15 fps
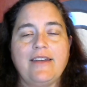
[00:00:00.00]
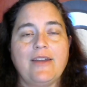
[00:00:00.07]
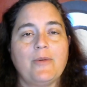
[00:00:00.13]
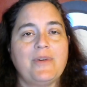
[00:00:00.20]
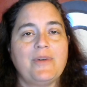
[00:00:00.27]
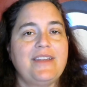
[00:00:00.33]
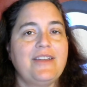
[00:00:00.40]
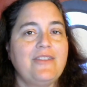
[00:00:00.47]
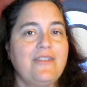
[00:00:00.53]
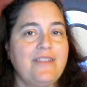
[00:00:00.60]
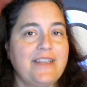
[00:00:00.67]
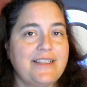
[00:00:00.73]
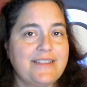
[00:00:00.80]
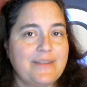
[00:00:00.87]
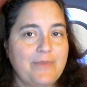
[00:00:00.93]
Now, one of the other
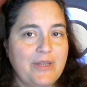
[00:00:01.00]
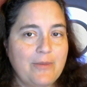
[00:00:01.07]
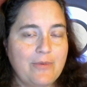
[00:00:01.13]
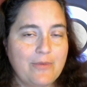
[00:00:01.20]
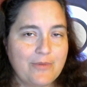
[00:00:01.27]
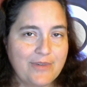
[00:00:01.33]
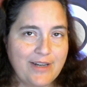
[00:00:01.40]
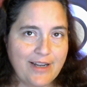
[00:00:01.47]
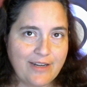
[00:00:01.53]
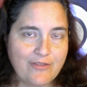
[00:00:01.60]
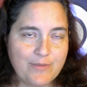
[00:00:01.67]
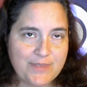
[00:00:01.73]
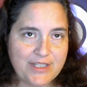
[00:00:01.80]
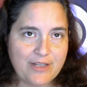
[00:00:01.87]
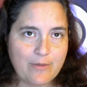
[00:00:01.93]
things that people were kind
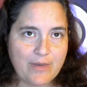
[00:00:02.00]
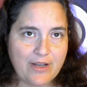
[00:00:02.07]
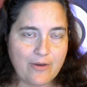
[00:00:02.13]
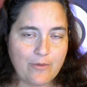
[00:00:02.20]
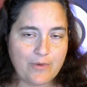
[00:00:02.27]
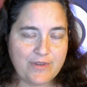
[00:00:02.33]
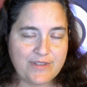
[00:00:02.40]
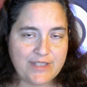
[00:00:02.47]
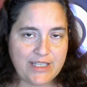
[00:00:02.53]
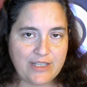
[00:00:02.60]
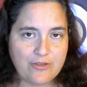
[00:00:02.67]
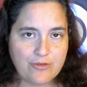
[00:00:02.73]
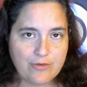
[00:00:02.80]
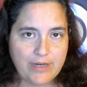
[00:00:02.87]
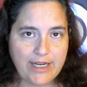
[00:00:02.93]
of upset about was
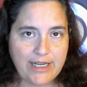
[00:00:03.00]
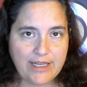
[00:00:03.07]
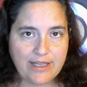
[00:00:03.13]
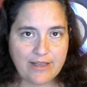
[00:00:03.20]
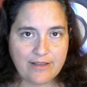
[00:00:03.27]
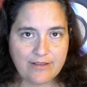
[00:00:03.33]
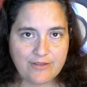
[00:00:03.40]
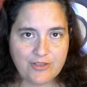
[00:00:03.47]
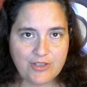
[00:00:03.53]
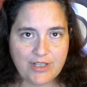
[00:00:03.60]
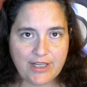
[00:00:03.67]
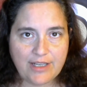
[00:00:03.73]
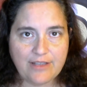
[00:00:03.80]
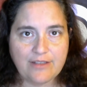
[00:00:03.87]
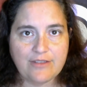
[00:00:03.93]
the trading
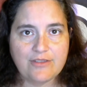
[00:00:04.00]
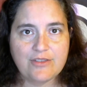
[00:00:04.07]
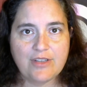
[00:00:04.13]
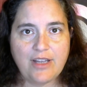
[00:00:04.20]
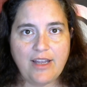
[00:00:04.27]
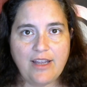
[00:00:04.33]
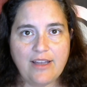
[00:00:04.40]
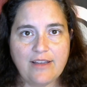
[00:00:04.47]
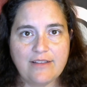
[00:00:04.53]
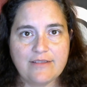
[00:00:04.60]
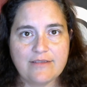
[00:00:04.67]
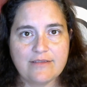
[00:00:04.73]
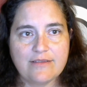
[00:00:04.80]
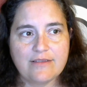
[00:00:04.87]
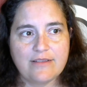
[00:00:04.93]
challenge.
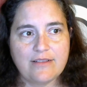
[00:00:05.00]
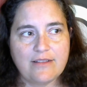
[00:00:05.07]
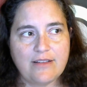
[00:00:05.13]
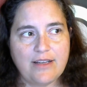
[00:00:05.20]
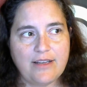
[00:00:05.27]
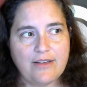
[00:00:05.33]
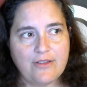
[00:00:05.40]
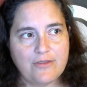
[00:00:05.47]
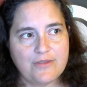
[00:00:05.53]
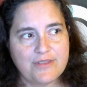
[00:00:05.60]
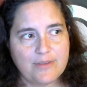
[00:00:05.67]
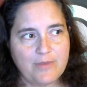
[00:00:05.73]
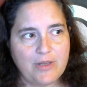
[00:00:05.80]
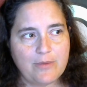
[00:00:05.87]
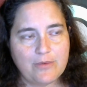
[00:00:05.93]
And I know
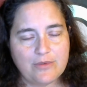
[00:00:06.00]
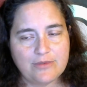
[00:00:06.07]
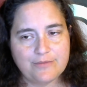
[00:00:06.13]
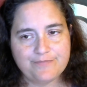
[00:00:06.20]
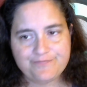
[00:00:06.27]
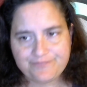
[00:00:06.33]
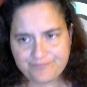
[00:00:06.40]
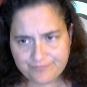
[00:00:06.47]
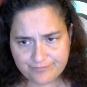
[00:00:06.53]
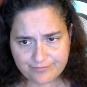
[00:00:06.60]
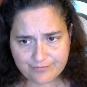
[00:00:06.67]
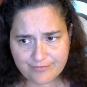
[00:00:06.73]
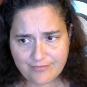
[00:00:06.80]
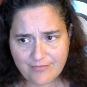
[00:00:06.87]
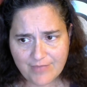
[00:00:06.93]
some people,
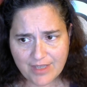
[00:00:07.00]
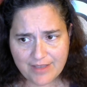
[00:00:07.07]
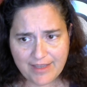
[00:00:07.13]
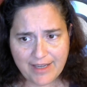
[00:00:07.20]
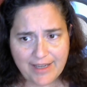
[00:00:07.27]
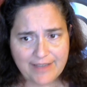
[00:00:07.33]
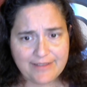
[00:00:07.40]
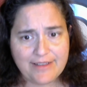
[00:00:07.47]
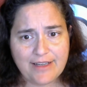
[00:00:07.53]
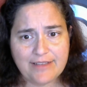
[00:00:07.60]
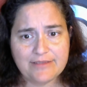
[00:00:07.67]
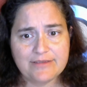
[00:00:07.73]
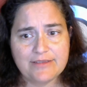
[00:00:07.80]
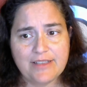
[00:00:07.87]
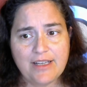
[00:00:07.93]
they had
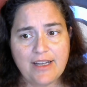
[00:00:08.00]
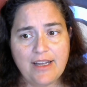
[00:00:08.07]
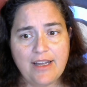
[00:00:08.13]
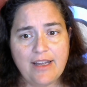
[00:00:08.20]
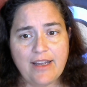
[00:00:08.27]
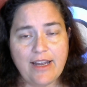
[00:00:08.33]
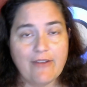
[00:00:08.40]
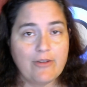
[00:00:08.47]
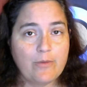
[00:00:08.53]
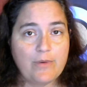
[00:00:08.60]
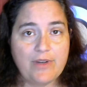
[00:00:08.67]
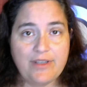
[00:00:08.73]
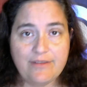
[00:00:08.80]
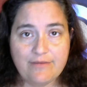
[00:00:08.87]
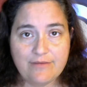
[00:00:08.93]
gotten,
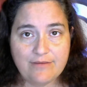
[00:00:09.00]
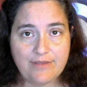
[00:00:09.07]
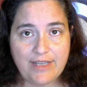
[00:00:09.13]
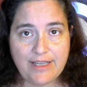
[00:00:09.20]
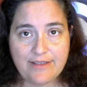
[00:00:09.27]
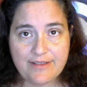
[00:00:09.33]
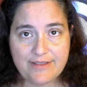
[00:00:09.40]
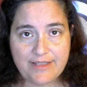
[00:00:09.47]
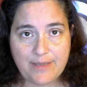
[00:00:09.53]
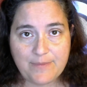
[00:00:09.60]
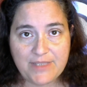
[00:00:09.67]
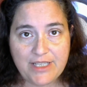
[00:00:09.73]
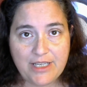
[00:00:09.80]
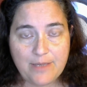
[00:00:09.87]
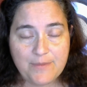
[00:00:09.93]
everyone had the
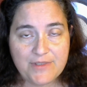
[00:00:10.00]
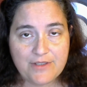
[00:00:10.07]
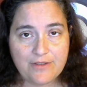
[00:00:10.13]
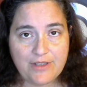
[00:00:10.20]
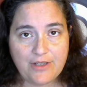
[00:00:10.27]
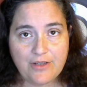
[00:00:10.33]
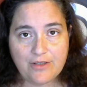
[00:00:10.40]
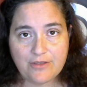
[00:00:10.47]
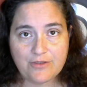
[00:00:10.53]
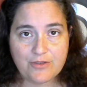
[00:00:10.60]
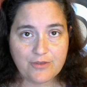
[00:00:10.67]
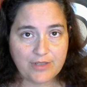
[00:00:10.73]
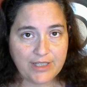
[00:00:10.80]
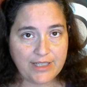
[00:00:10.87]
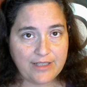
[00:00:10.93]
same team, so they couldn't
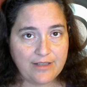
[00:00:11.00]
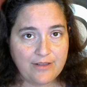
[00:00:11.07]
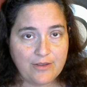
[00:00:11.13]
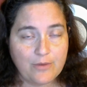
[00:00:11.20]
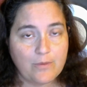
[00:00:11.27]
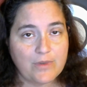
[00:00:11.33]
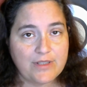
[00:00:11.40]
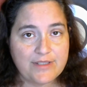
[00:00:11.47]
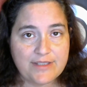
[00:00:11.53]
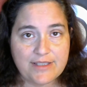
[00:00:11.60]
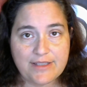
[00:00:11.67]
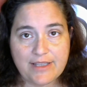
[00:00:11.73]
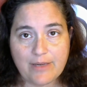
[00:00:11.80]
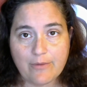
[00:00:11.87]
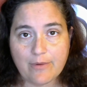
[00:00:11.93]
trade the ones
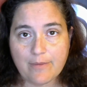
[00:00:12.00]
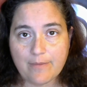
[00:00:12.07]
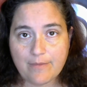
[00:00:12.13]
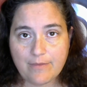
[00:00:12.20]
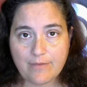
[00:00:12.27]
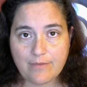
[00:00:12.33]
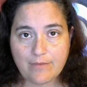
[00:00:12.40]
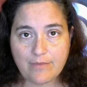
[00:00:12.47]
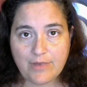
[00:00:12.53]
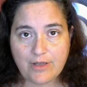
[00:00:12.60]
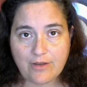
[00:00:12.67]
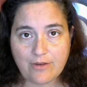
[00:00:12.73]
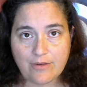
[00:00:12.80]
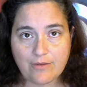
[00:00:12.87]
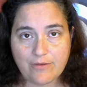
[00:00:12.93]
that they were,
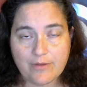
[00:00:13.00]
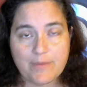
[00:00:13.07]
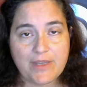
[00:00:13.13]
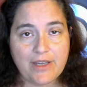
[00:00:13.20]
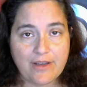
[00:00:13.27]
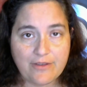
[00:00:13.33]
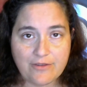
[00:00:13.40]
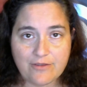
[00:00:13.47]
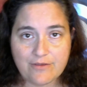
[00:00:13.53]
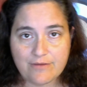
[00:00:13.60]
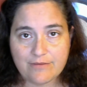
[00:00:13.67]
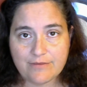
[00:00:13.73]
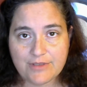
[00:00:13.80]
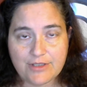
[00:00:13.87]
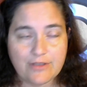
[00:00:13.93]
from the
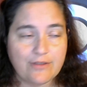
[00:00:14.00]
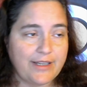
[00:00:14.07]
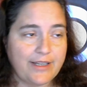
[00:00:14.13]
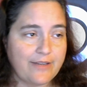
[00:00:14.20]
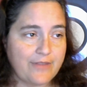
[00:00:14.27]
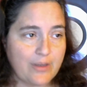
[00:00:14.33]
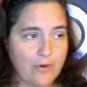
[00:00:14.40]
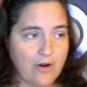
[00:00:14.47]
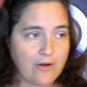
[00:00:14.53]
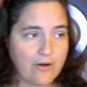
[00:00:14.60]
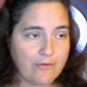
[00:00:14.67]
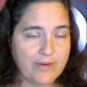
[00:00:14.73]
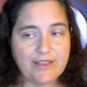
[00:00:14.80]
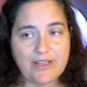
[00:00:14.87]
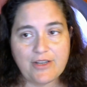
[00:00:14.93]
other. So, like, if they were
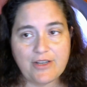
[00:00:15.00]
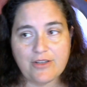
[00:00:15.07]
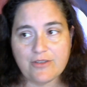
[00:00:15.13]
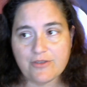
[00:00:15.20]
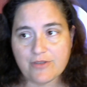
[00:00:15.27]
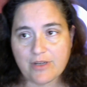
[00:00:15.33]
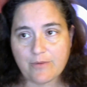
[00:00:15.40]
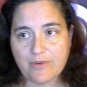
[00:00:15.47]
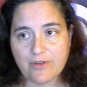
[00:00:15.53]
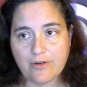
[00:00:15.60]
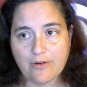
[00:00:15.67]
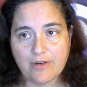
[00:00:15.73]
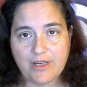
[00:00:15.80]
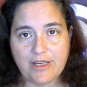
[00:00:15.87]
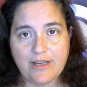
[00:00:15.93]
all red, they couldn't trade with the
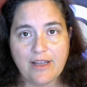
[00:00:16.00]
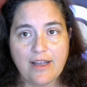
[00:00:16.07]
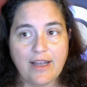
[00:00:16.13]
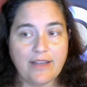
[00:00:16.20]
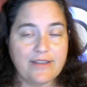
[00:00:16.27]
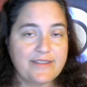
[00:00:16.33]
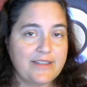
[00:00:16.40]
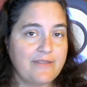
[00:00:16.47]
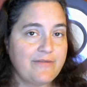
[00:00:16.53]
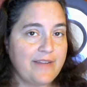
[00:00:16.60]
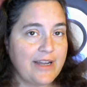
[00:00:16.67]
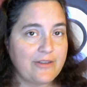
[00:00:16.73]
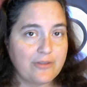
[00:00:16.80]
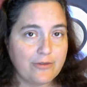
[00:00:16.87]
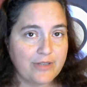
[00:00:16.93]
green unless they
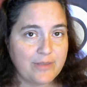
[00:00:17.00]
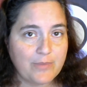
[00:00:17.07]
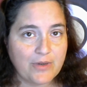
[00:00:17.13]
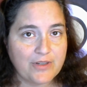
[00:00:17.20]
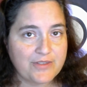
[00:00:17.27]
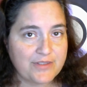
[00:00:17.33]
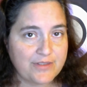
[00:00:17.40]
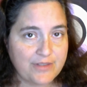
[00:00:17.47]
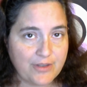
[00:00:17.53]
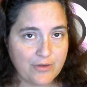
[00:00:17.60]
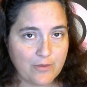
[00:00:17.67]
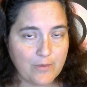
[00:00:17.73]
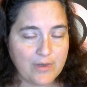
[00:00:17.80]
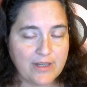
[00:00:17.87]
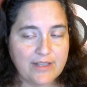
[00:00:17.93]
found a green person
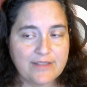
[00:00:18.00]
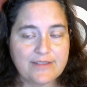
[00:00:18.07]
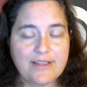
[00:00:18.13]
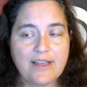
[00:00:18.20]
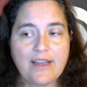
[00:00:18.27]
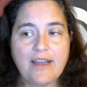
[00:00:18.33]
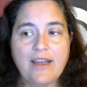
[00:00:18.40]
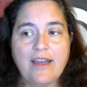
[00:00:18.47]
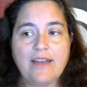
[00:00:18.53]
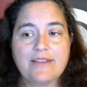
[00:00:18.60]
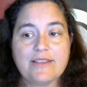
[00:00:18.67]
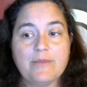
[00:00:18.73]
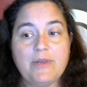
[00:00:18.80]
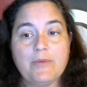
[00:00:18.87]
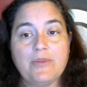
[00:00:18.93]
otherwise.
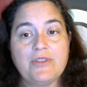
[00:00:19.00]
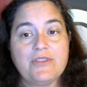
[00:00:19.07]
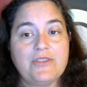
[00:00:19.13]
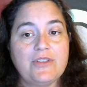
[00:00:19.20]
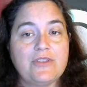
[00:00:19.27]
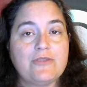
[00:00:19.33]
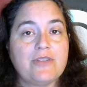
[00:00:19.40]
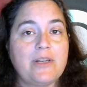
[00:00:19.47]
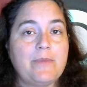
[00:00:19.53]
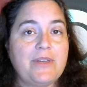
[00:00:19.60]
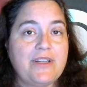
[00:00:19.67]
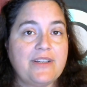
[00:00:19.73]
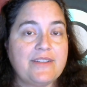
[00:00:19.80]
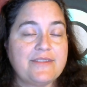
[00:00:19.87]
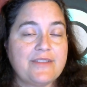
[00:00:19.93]
Some people just couldn't trade
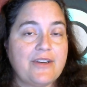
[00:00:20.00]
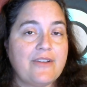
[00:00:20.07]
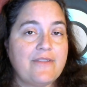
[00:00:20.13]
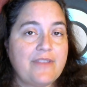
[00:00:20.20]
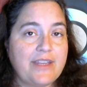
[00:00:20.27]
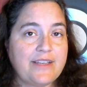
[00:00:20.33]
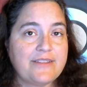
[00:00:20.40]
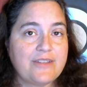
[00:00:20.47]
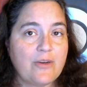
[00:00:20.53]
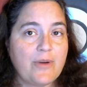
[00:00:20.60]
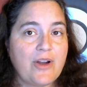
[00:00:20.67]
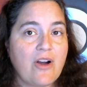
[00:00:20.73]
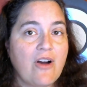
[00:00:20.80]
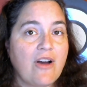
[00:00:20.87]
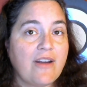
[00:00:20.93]
because of things
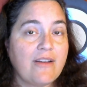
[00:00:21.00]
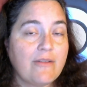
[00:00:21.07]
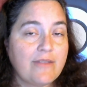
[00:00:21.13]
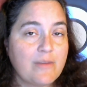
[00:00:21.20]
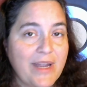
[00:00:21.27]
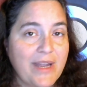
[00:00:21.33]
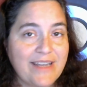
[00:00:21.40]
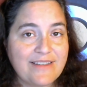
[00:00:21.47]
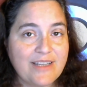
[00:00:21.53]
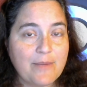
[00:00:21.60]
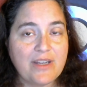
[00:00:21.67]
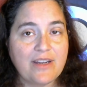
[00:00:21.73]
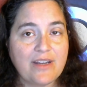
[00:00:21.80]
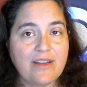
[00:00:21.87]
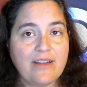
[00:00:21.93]
going on with the
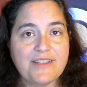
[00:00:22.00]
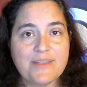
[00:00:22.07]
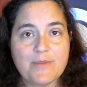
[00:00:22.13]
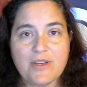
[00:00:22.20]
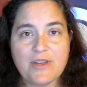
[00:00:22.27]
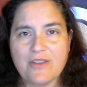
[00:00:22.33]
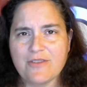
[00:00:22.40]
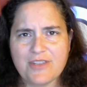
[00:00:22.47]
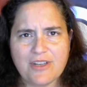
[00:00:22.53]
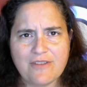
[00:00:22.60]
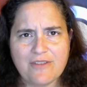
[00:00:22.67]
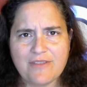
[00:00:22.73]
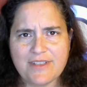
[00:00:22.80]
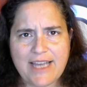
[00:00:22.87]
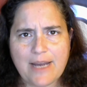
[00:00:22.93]
pandemic and some other
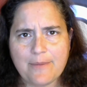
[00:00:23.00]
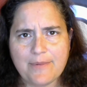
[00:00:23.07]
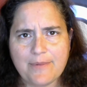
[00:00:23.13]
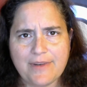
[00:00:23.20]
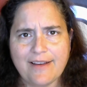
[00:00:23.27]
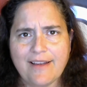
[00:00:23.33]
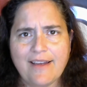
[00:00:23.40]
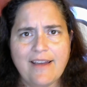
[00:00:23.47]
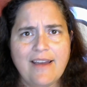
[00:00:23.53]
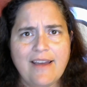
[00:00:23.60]
stuff that's happening.